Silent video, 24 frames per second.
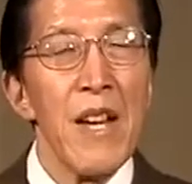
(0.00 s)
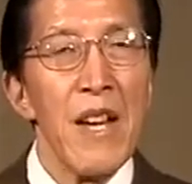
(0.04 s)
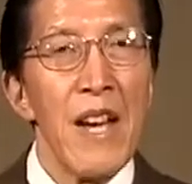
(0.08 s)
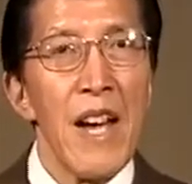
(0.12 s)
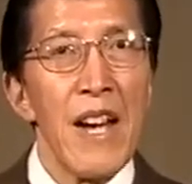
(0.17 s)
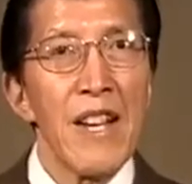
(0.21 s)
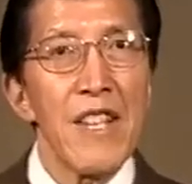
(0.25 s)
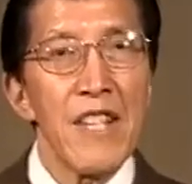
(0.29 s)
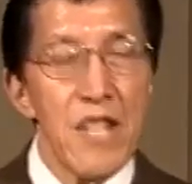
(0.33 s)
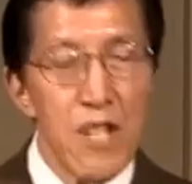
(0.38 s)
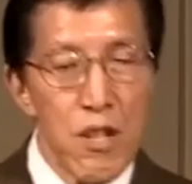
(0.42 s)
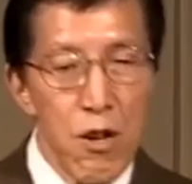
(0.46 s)

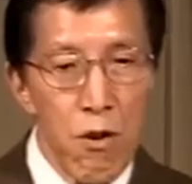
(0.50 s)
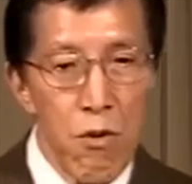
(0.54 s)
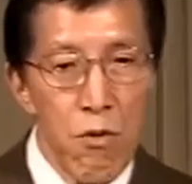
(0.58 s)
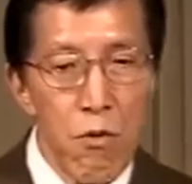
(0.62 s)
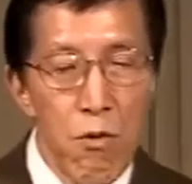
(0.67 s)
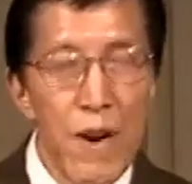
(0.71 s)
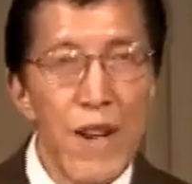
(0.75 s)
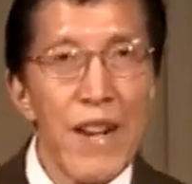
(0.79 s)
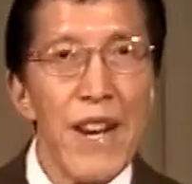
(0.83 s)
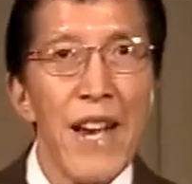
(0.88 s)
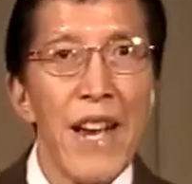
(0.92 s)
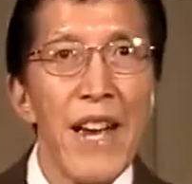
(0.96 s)
And so
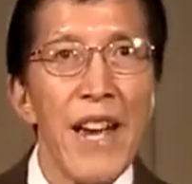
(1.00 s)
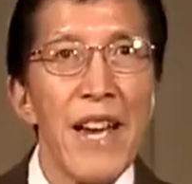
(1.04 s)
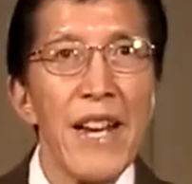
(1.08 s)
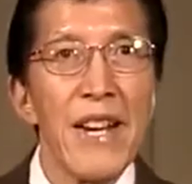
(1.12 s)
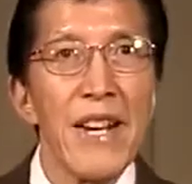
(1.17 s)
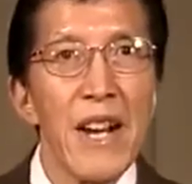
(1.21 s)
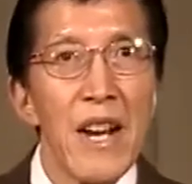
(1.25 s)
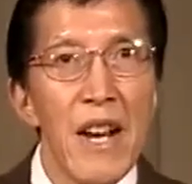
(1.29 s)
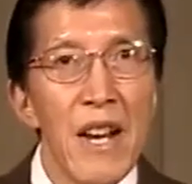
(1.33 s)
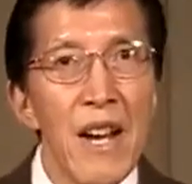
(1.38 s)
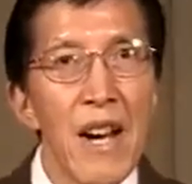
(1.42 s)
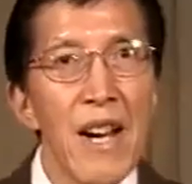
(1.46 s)
when a
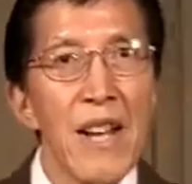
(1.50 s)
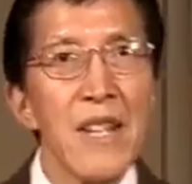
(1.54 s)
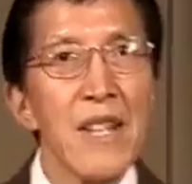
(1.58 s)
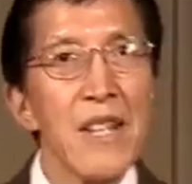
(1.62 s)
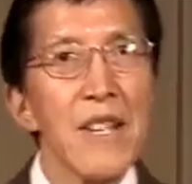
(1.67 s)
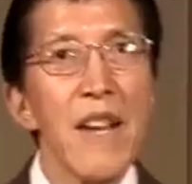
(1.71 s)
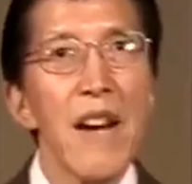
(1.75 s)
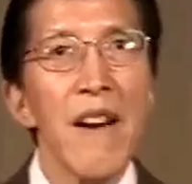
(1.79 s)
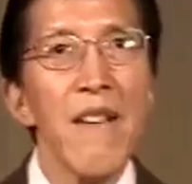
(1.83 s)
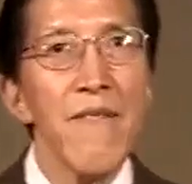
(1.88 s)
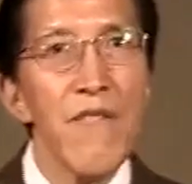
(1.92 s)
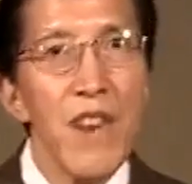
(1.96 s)
client
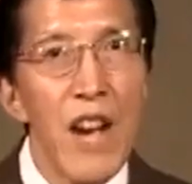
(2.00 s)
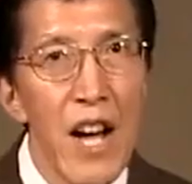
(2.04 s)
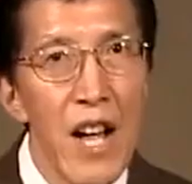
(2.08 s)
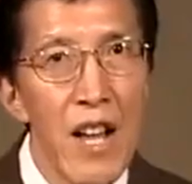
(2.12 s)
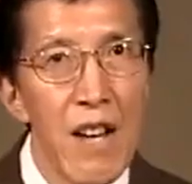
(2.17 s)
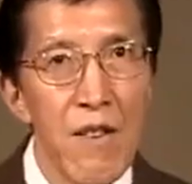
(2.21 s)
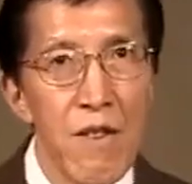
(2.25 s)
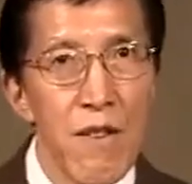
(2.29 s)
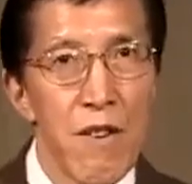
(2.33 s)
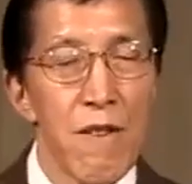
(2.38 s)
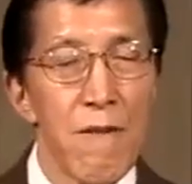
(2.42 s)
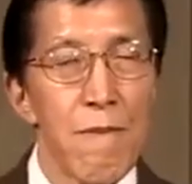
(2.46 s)
of
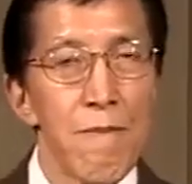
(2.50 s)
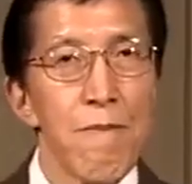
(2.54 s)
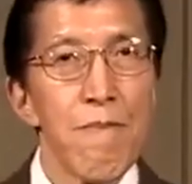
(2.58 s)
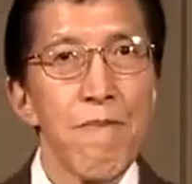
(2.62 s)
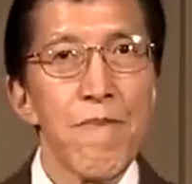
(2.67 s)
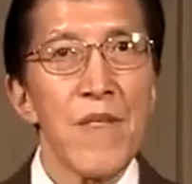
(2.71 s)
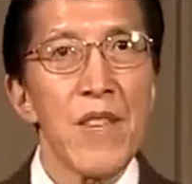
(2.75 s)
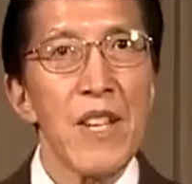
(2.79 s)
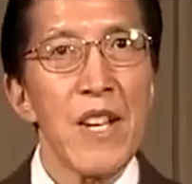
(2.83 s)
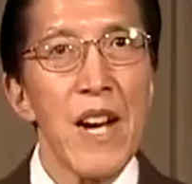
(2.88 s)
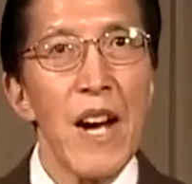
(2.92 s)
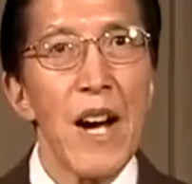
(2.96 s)
color
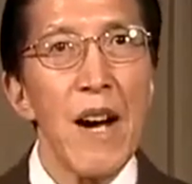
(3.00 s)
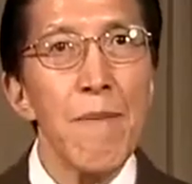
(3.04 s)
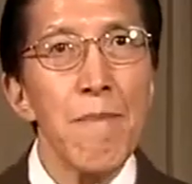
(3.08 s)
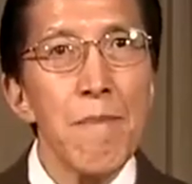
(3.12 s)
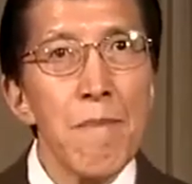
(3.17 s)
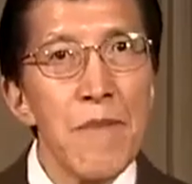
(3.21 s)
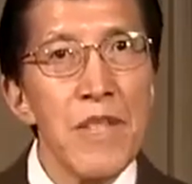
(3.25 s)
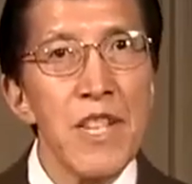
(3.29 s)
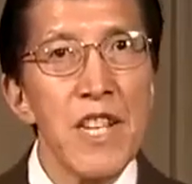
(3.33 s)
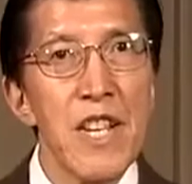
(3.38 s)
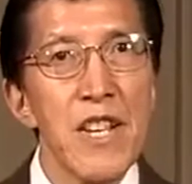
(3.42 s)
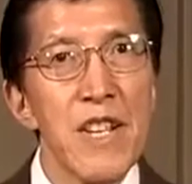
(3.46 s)

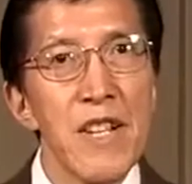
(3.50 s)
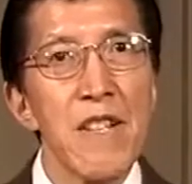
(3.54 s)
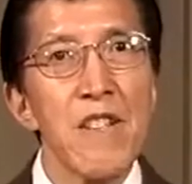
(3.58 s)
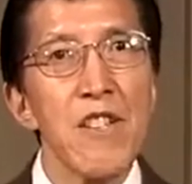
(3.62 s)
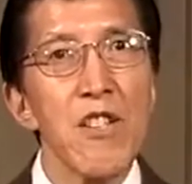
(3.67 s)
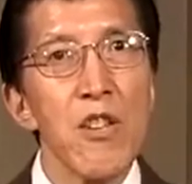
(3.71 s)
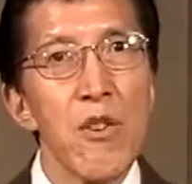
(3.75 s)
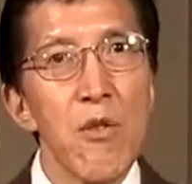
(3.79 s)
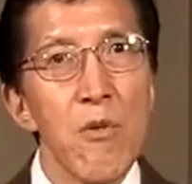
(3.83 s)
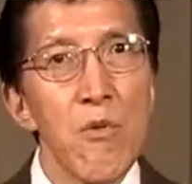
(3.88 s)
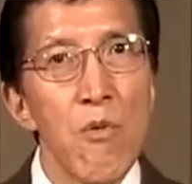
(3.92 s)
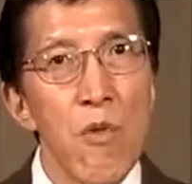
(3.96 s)
comes in
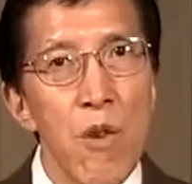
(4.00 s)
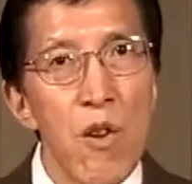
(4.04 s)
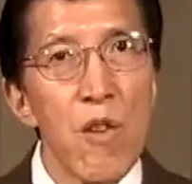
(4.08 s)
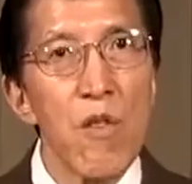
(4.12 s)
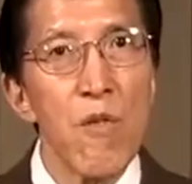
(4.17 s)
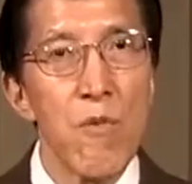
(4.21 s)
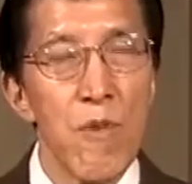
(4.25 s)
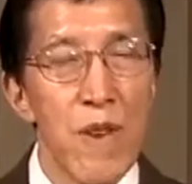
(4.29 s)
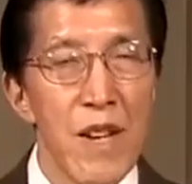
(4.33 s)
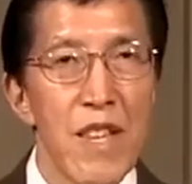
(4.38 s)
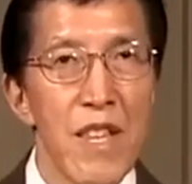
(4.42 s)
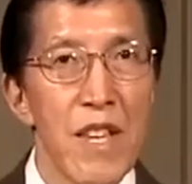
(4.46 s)
to
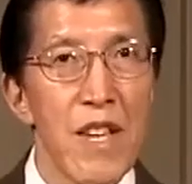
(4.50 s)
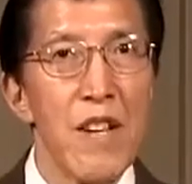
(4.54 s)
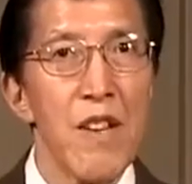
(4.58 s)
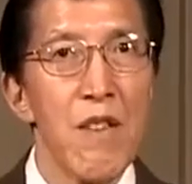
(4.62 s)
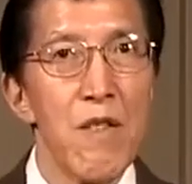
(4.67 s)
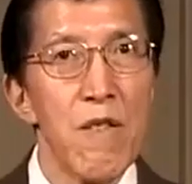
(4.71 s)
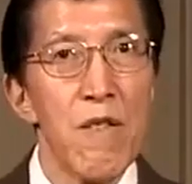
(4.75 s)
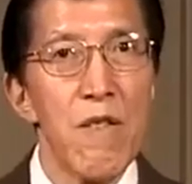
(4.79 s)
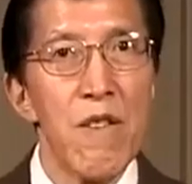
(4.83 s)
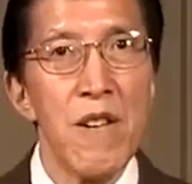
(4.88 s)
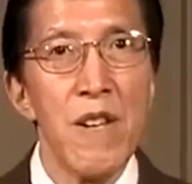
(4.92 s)
work with you,